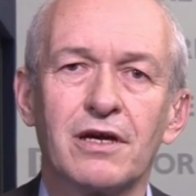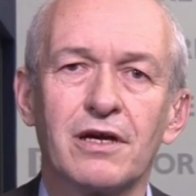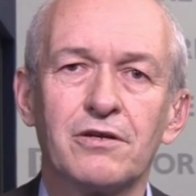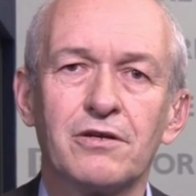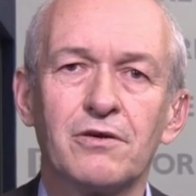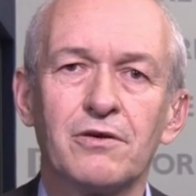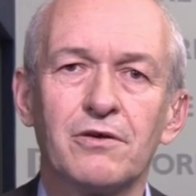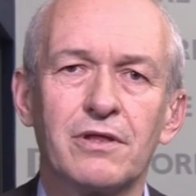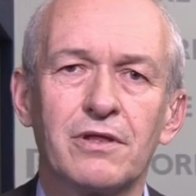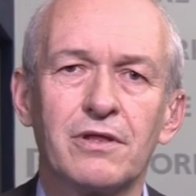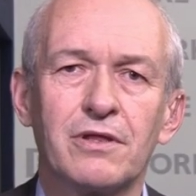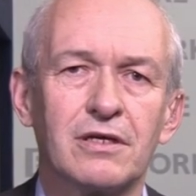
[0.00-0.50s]
I
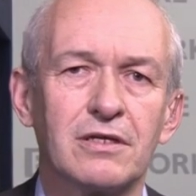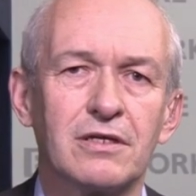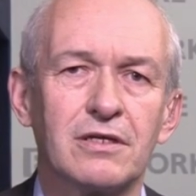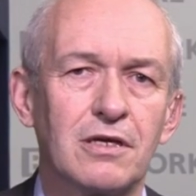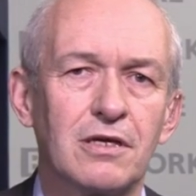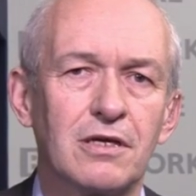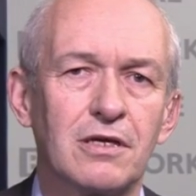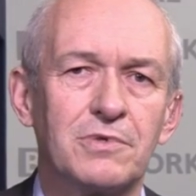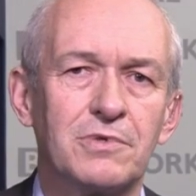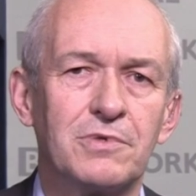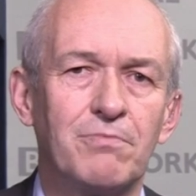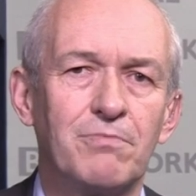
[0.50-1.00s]
don't think it's
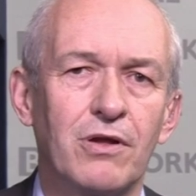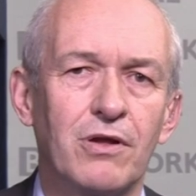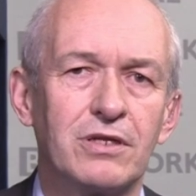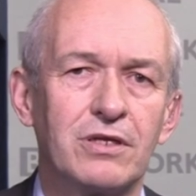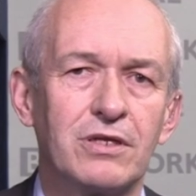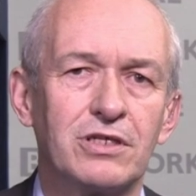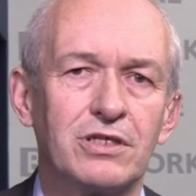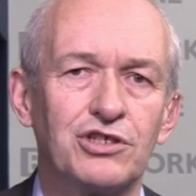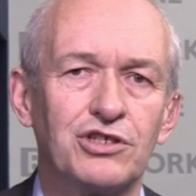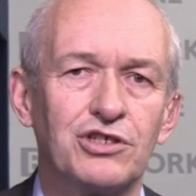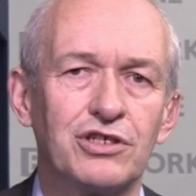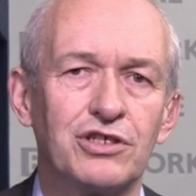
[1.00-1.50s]
up to
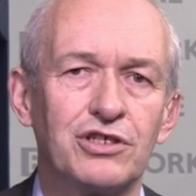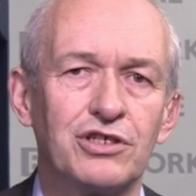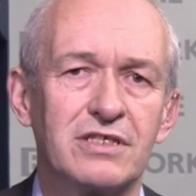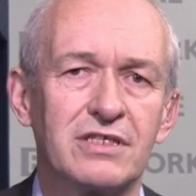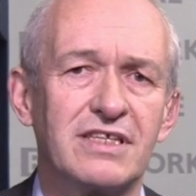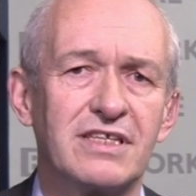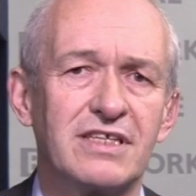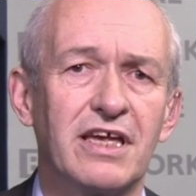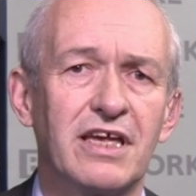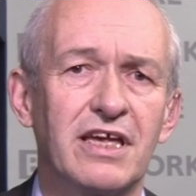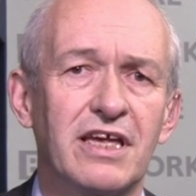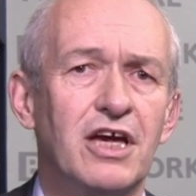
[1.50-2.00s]
politicians
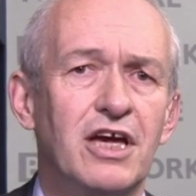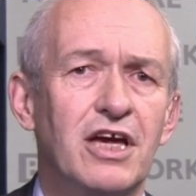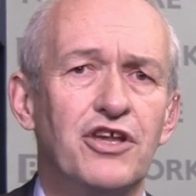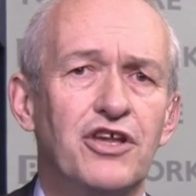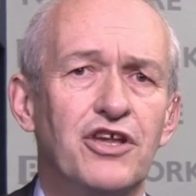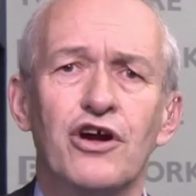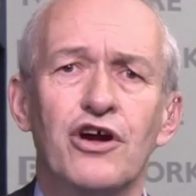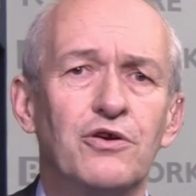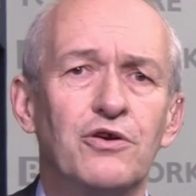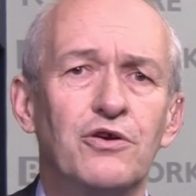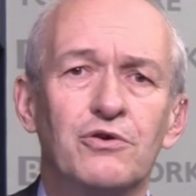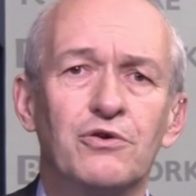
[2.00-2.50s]
to say,
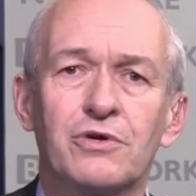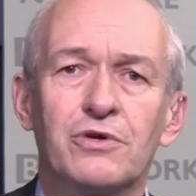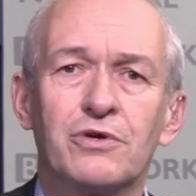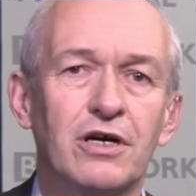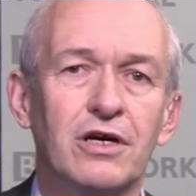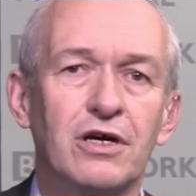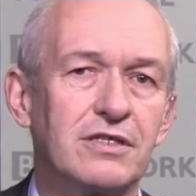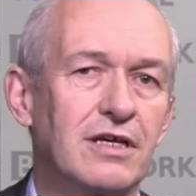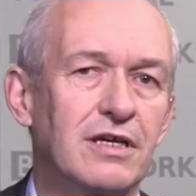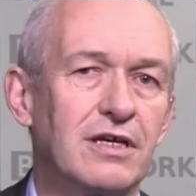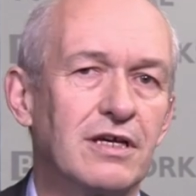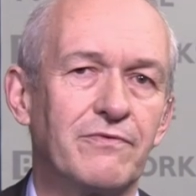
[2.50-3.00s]
no, you
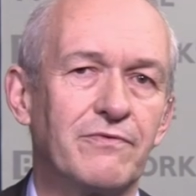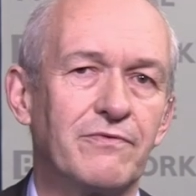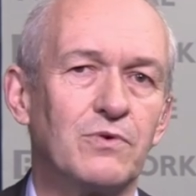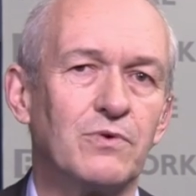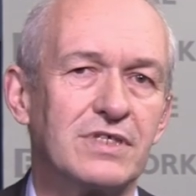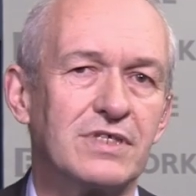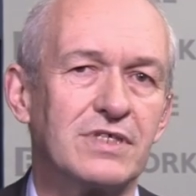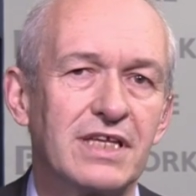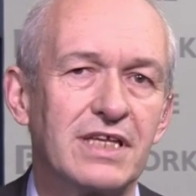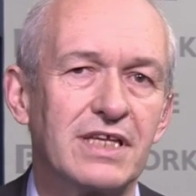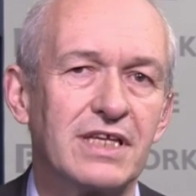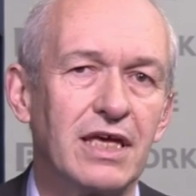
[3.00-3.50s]
can't have
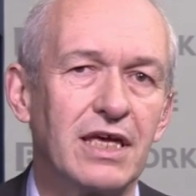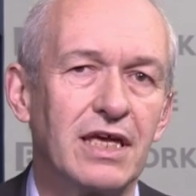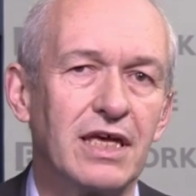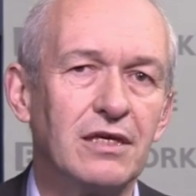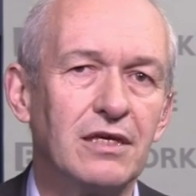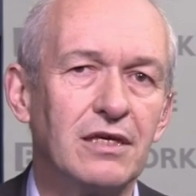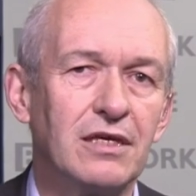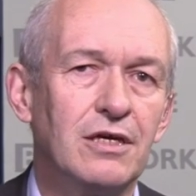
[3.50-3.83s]
your say.